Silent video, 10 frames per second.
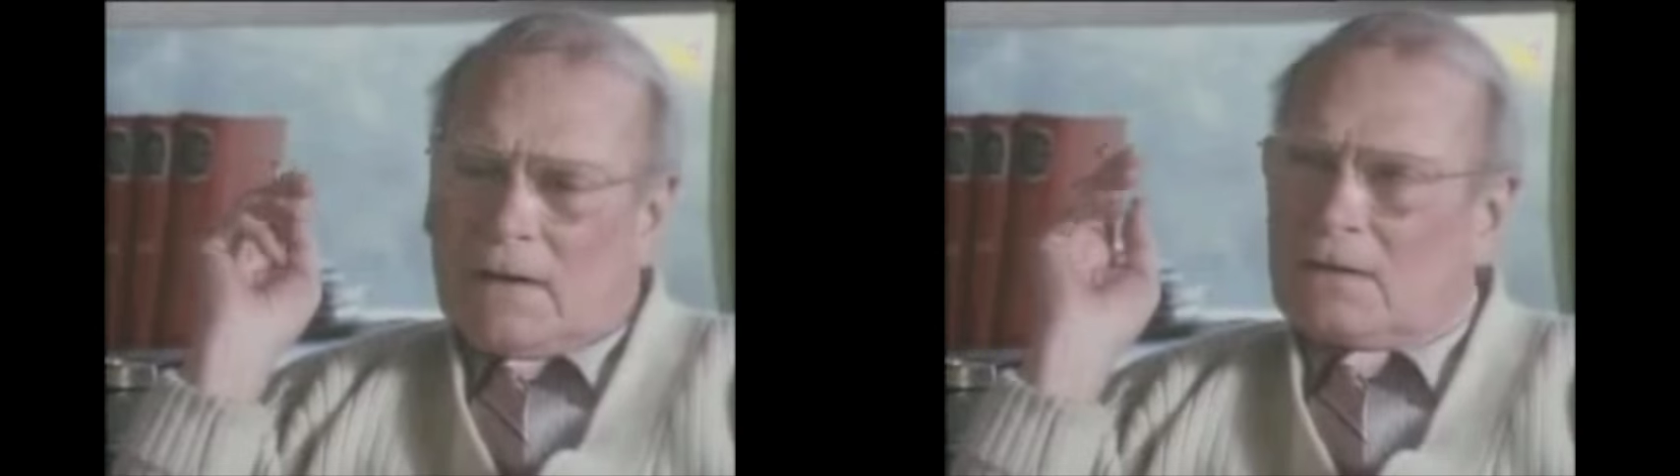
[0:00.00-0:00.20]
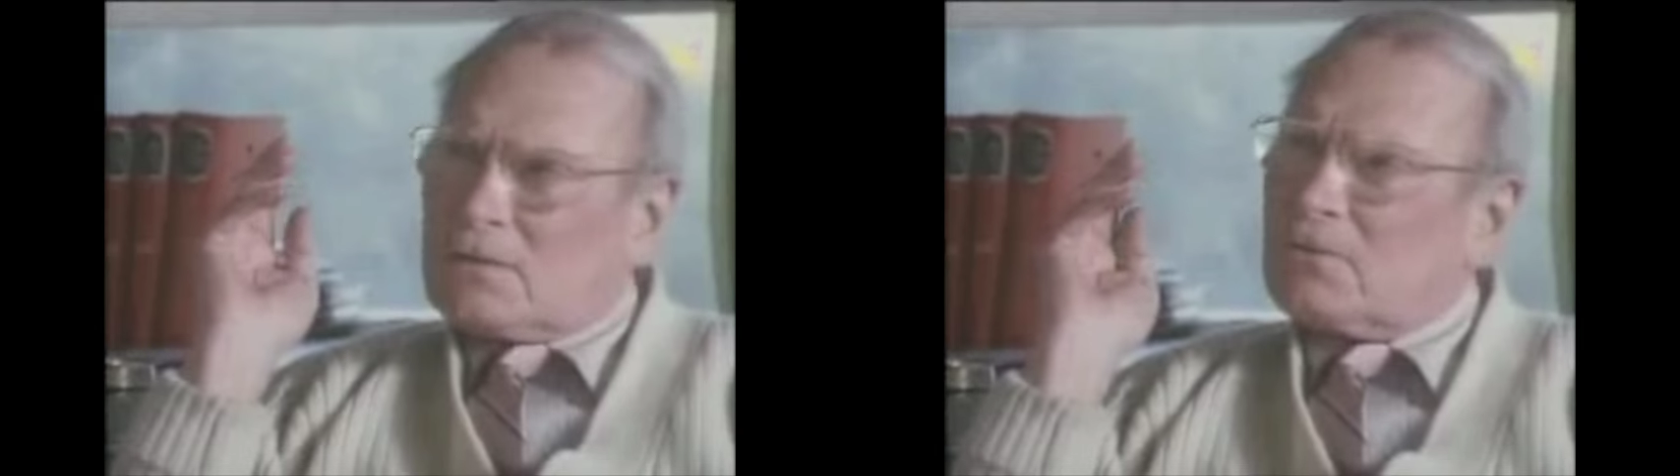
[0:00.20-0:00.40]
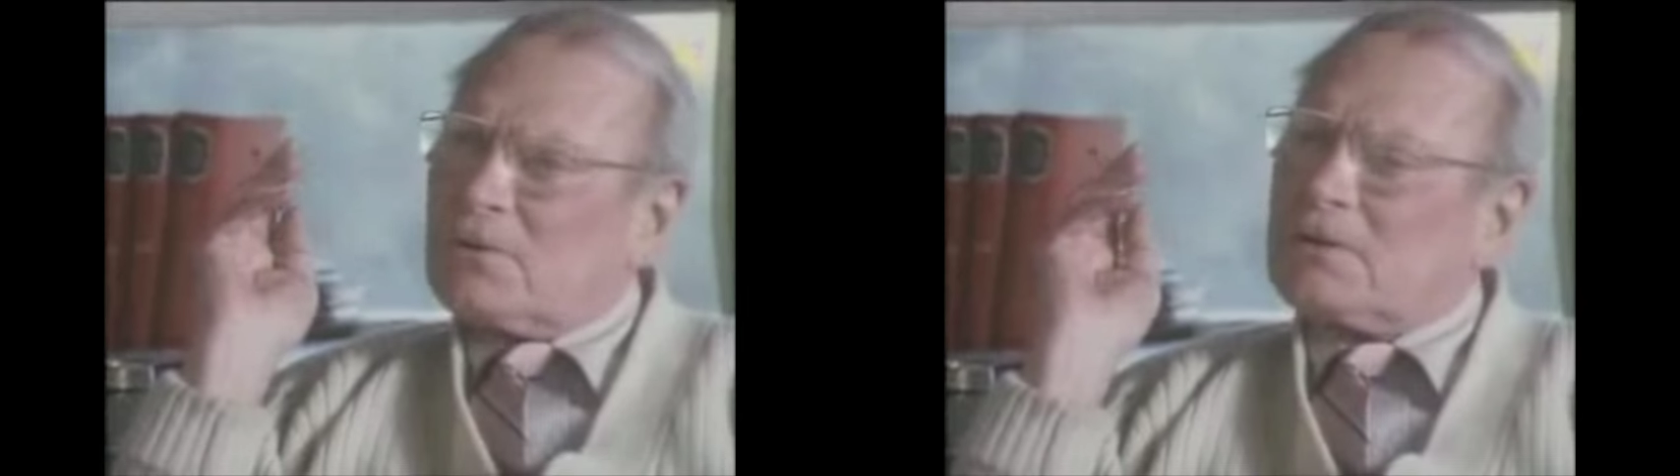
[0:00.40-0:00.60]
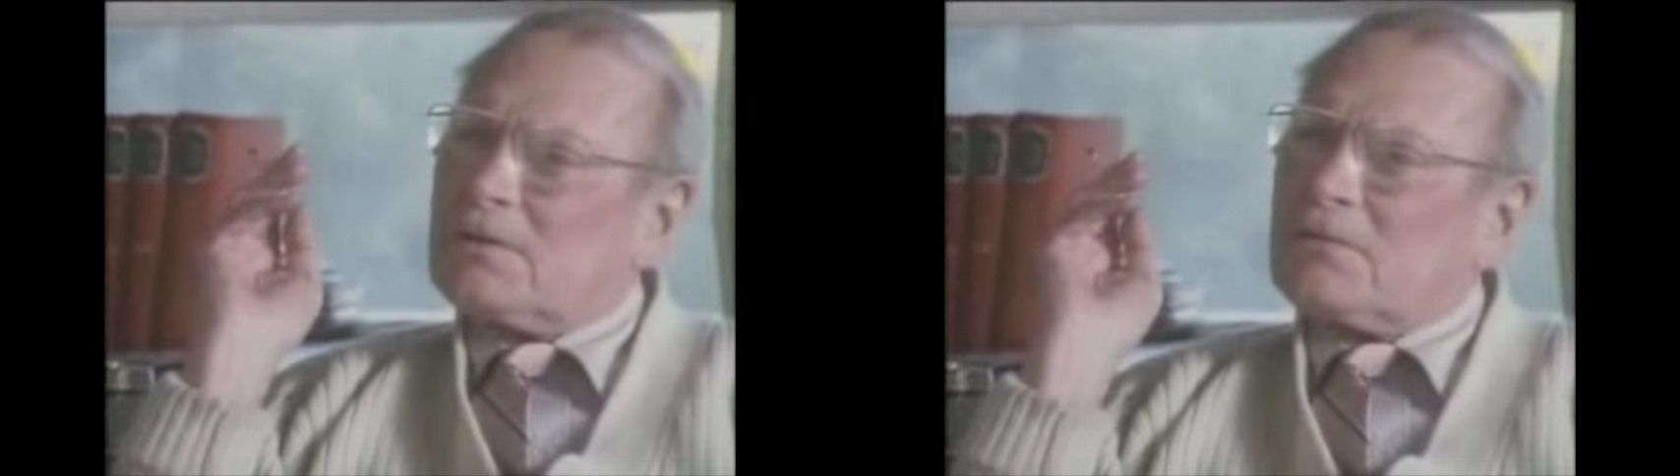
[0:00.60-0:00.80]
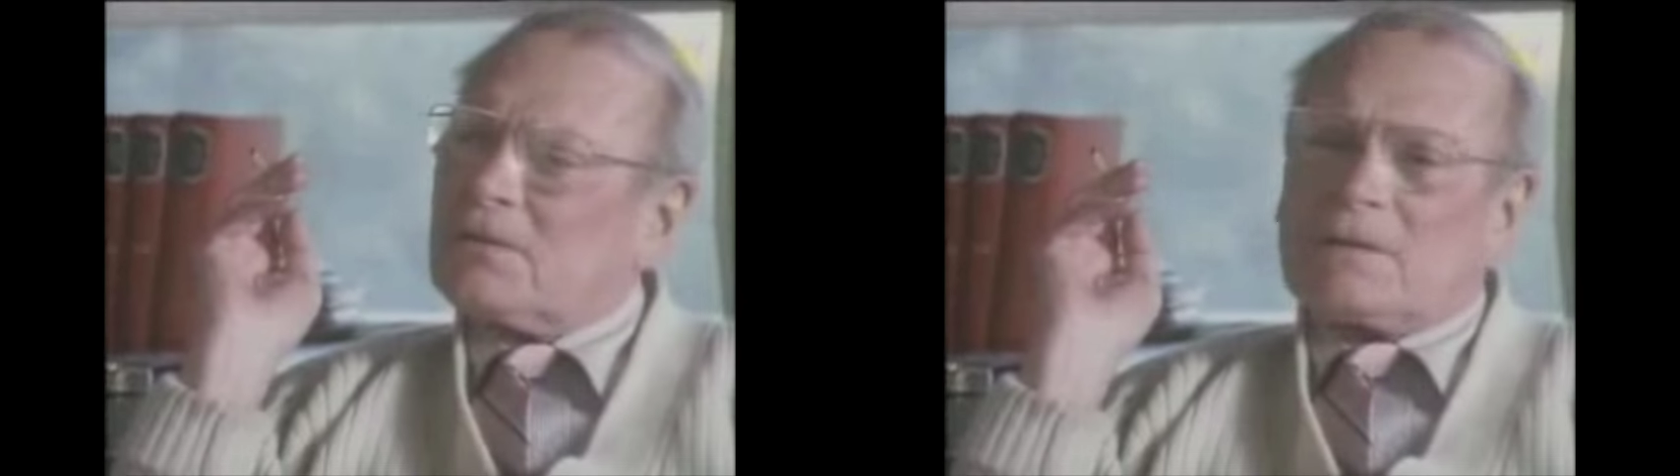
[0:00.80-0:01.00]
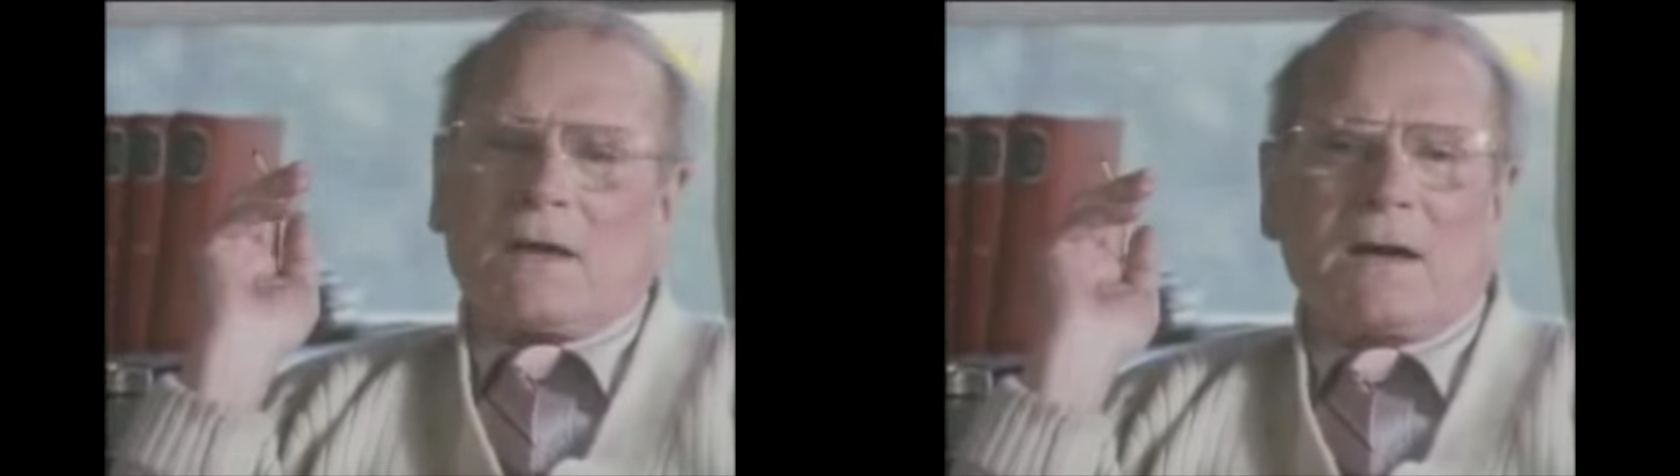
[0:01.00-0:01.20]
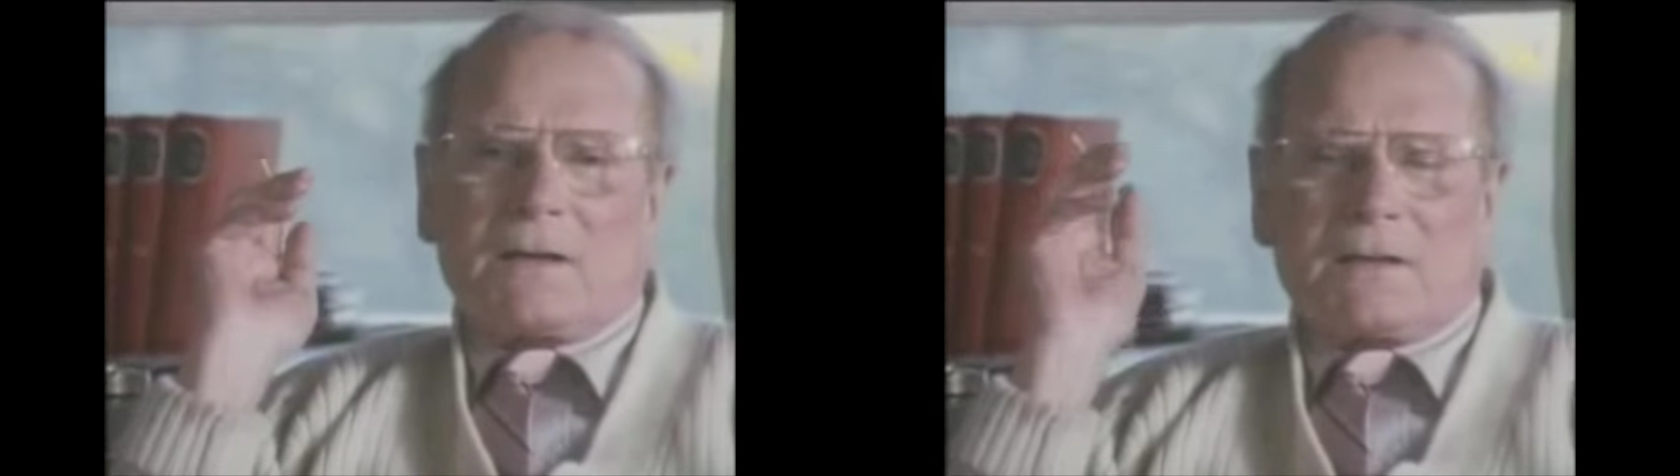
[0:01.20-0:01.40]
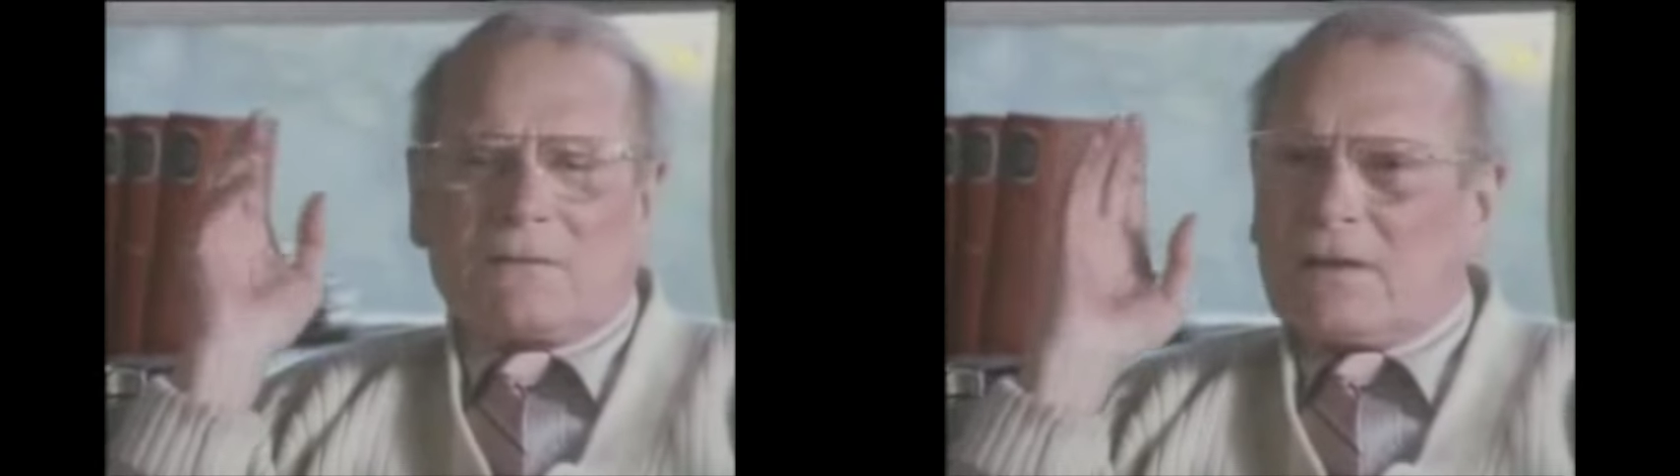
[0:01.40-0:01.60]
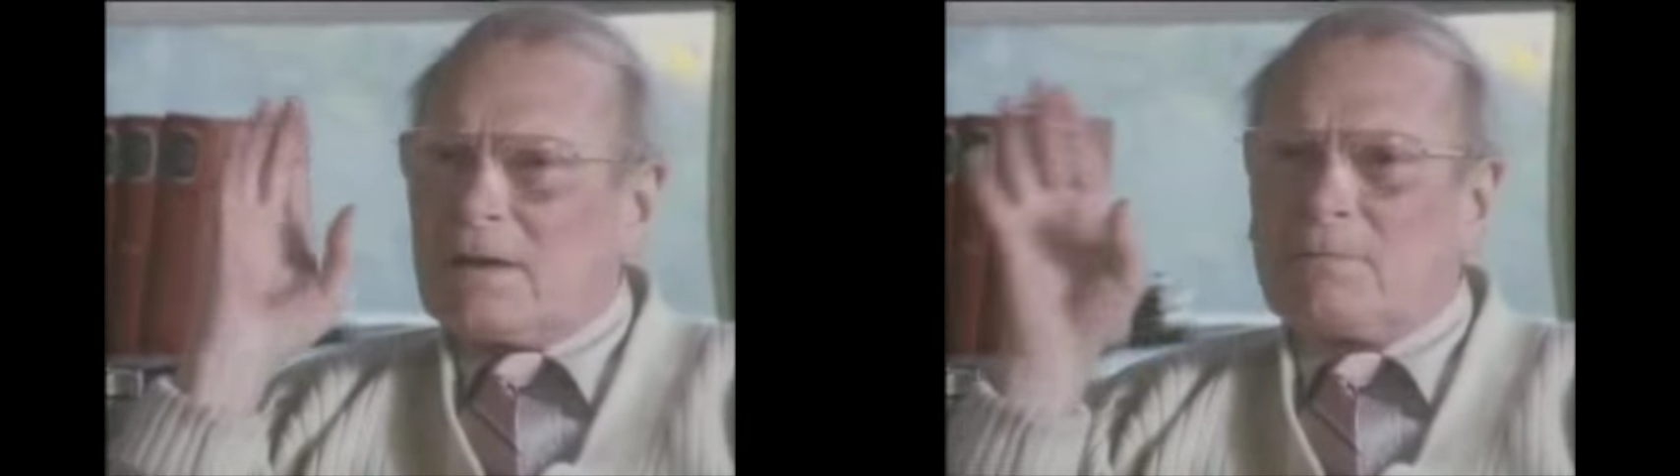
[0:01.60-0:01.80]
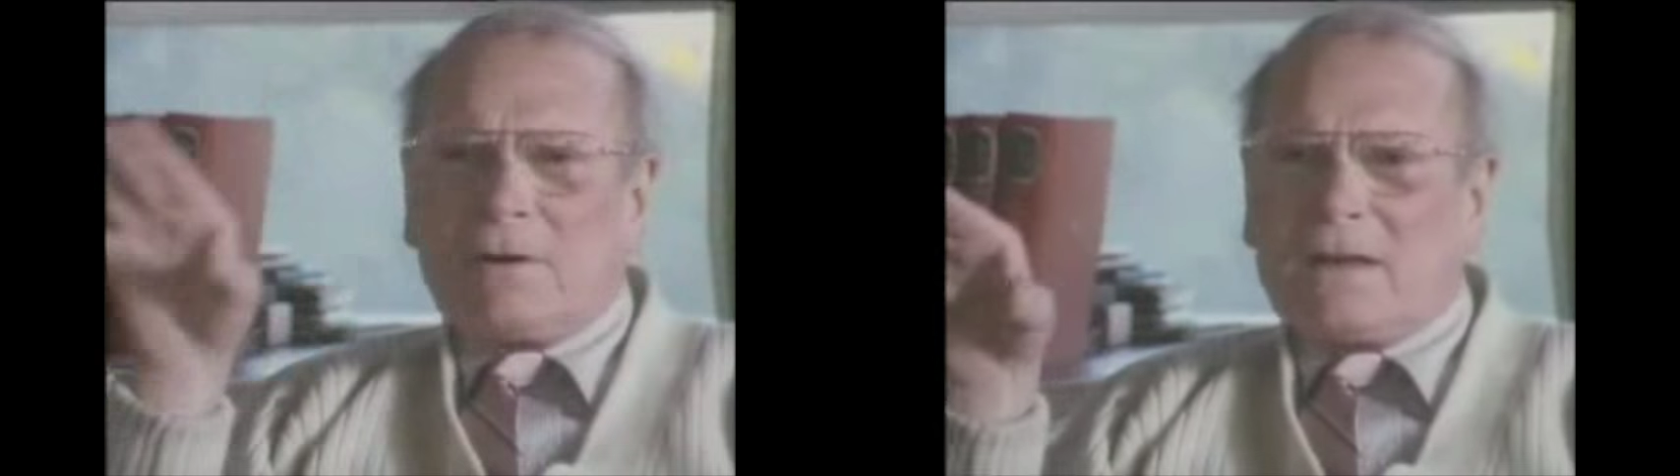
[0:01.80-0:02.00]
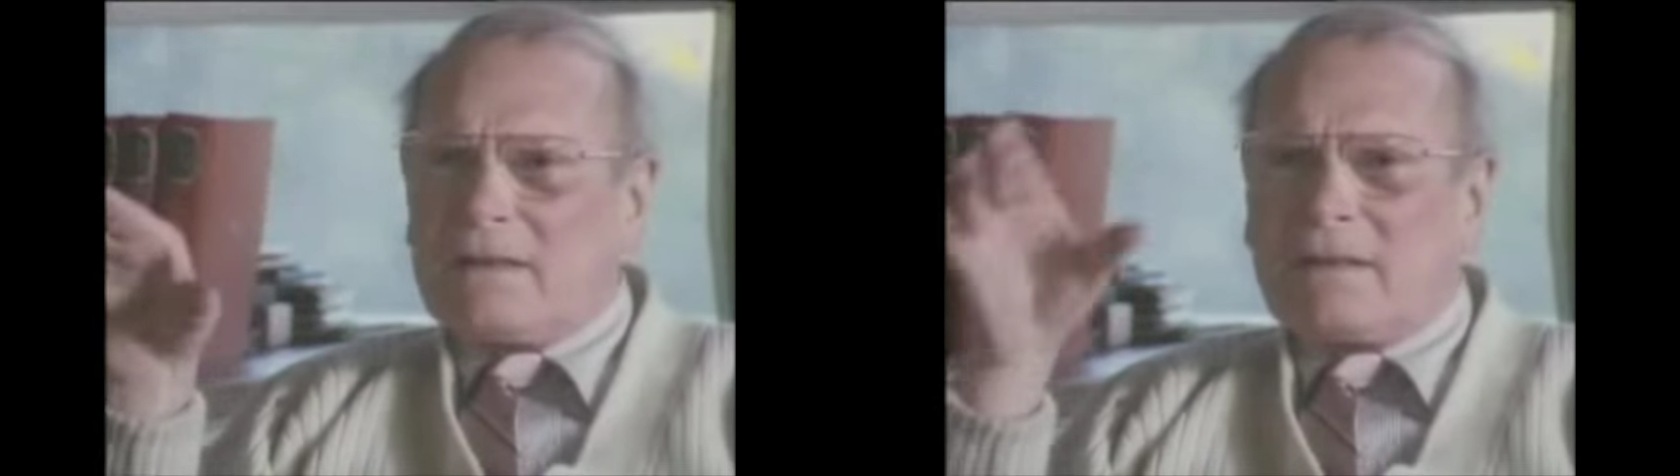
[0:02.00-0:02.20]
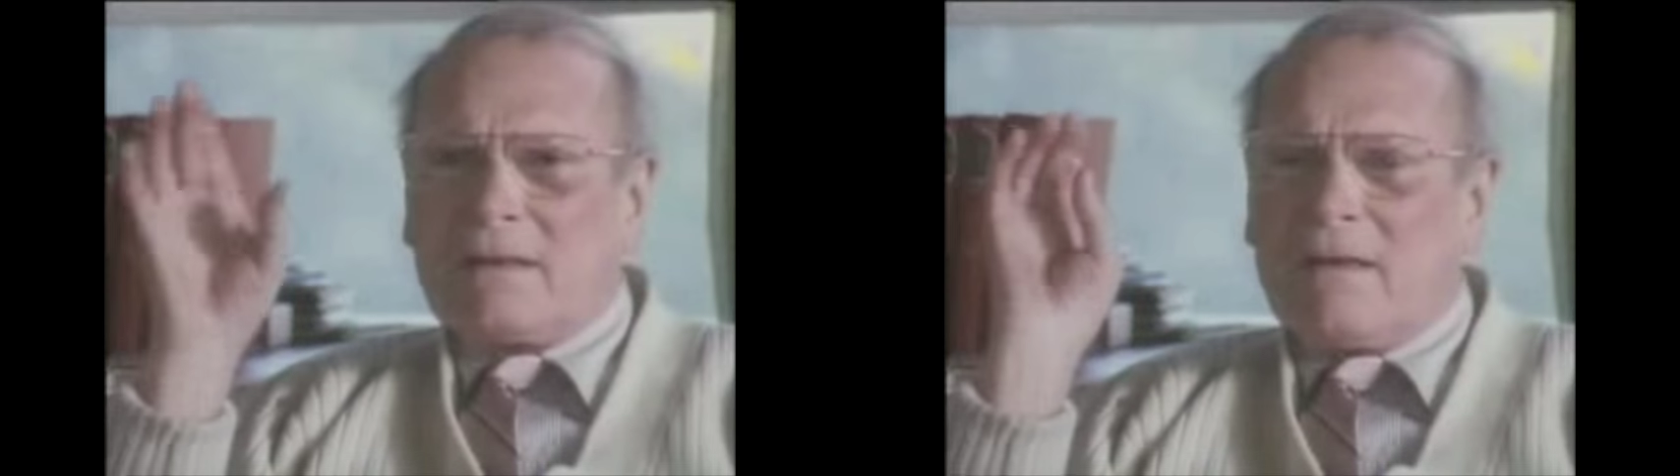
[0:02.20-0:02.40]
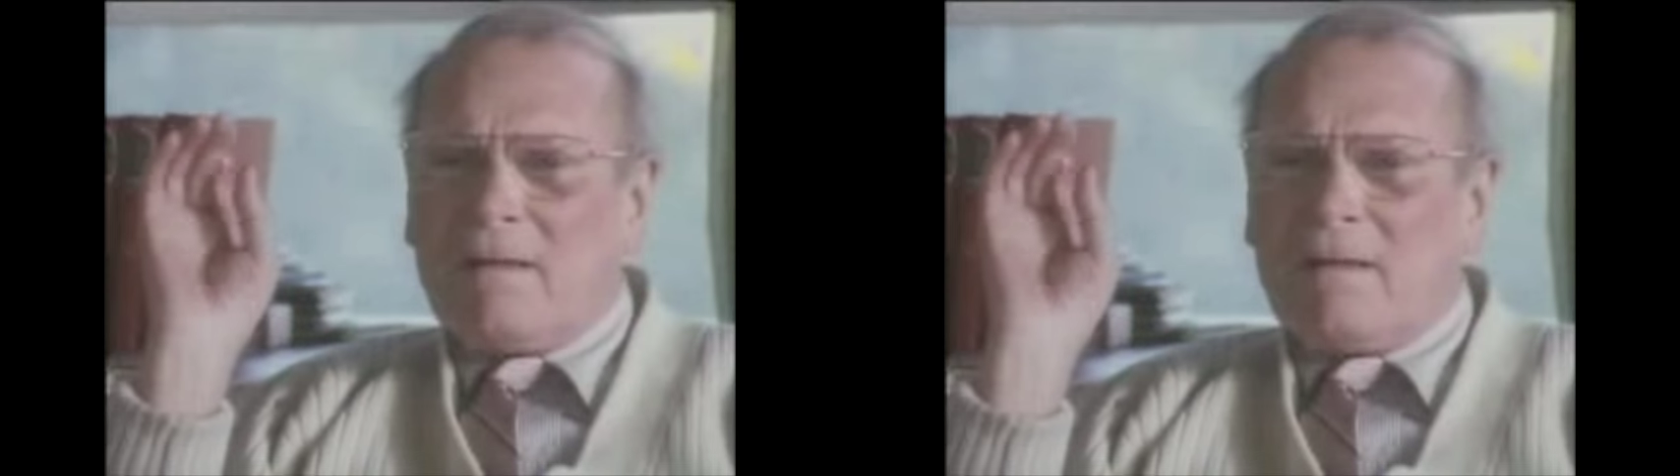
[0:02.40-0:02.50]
Ah, Juliet, if that the honey of thy breath.